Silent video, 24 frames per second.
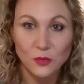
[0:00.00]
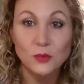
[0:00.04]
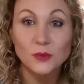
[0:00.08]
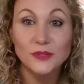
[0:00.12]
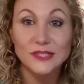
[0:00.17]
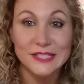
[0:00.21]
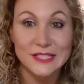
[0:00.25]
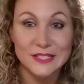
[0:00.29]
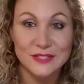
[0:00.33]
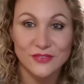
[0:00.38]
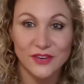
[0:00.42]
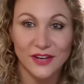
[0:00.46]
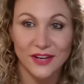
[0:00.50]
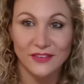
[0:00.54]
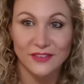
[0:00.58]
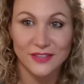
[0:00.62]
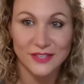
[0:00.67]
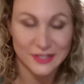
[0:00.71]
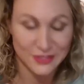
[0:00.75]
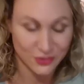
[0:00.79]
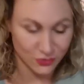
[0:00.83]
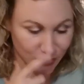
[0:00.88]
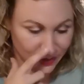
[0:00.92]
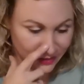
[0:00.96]
all these
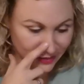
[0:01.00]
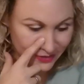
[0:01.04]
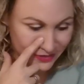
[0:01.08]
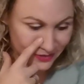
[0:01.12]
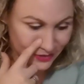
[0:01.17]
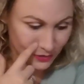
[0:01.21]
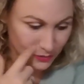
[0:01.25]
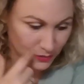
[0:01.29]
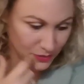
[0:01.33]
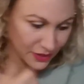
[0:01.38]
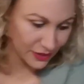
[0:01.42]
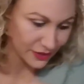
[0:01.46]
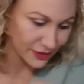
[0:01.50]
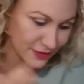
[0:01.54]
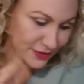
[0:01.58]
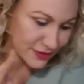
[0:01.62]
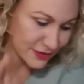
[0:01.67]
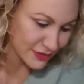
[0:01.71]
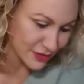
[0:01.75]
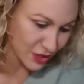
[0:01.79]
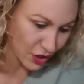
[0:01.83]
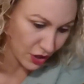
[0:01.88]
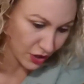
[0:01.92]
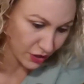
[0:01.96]
various drinks to me.
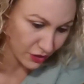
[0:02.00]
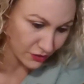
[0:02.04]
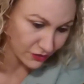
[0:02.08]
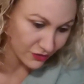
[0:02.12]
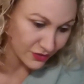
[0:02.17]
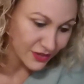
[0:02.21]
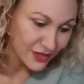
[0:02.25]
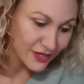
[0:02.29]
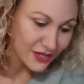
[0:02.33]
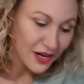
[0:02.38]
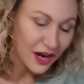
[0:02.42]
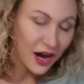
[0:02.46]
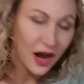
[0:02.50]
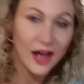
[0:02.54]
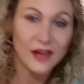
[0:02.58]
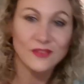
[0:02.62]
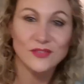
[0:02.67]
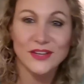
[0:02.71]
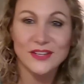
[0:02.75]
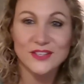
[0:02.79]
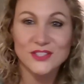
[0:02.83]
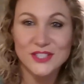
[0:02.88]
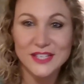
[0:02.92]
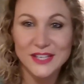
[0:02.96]
So
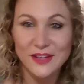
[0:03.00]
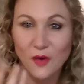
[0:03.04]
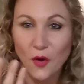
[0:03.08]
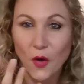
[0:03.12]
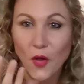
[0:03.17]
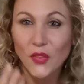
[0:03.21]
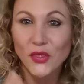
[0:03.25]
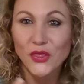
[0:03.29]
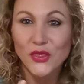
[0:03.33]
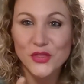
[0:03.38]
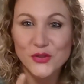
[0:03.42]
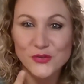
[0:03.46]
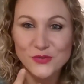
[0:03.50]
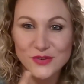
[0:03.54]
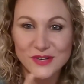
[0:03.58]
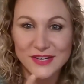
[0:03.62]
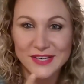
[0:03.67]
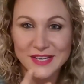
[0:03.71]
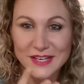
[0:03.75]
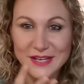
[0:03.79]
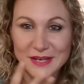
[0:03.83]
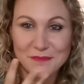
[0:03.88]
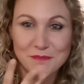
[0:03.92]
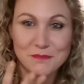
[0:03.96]
I've actually got
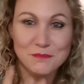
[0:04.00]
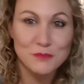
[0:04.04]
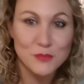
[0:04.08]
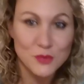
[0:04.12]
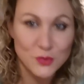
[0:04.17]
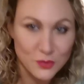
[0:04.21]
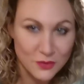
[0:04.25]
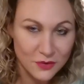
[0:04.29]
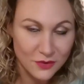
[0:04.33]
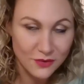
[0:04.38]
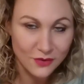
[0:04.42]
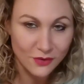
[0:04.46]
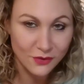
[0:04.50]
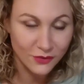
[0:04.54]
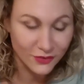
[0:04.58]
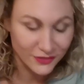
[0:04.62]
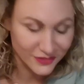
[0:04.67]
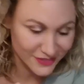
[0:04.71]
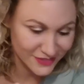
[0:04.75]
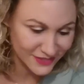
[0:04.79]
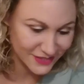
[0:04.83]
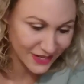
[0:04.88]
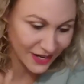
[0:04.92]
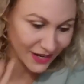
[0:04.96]
3
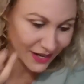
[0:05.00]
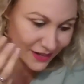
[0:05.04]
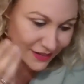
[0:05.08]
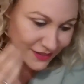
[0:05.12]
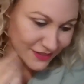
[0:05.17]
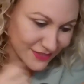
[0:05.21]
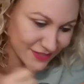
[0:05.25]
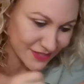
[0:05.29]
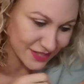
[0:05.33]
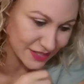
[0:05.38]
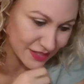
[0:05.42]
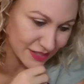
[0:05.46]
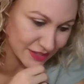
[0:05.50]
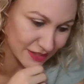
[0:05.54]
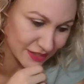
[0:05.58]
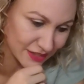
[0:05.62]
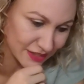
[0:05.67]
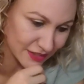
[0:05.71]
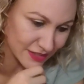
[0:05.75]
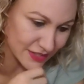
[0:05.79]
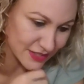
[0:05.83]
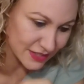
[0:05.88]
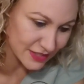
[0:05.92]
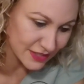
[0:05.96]
more to add to the
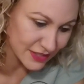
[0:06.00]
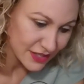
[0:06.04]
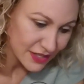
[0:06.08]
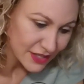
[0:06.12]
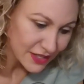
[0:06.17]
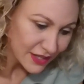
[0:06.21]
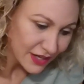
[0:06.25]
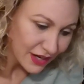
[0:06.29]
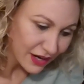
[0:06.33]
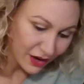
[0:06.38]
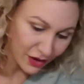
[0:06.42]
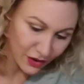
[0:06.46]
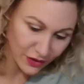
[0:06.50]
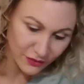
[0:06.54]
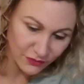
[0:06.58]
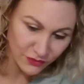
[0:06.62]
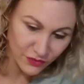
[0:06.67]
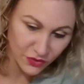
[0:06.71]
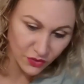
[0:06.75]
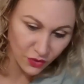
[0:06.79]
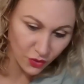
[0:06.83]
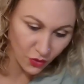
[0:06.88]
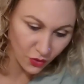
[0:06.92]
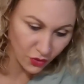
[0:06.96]
list.
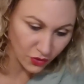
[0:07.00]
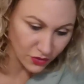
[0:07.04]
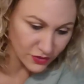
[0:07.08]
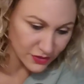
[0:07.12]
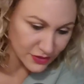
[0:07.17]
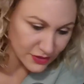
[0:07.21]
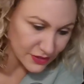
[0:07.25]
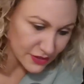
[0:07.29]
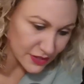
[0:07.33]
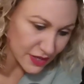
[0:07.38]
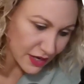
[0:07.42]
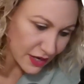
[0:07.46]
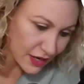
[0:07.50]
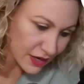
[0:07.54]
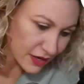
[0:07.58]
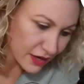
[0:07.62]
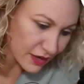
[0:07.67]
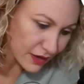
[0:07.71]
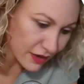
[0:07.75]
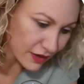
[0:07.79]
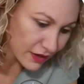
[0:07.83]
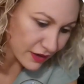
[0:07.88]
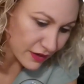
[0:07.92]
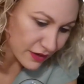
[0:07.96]
I've got
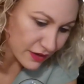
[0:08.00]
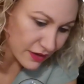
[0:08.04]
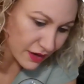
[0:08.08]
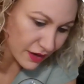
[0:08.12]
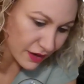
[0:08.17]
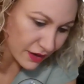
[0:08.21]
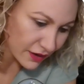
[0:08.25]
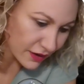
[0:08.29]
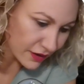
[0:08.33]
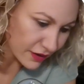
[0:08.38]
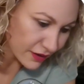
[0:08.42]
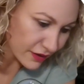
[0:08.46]
a,